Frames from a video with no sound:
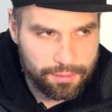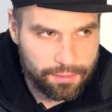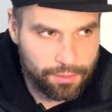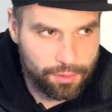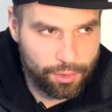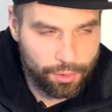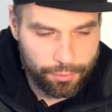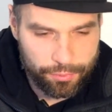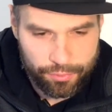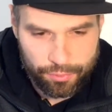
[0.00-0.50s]

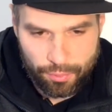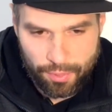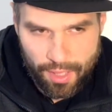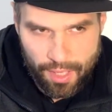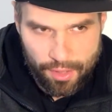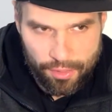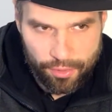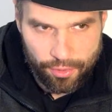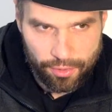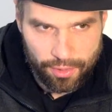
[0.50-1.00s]
close
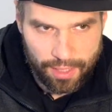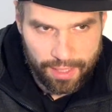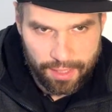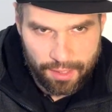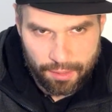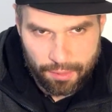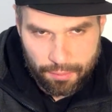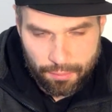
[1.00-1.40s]
together, like